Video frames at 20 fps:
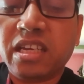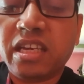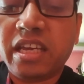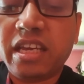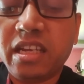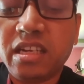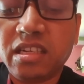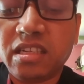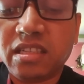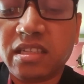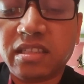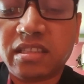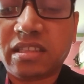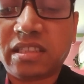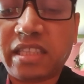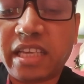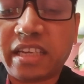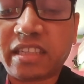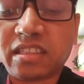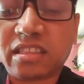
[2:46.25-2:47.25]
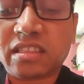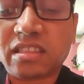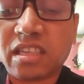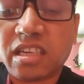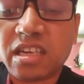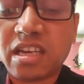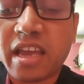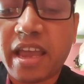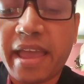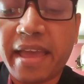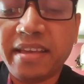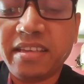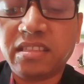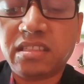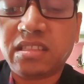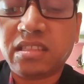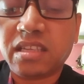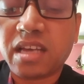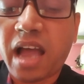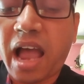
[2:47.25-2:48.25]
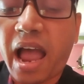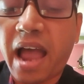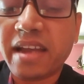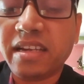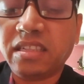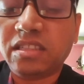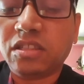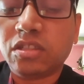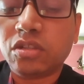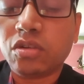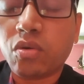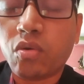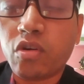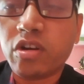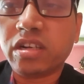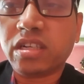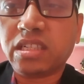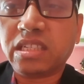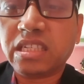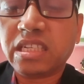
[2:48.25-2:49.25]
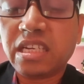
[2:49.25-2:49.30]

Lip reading: in sex, age, height, weight,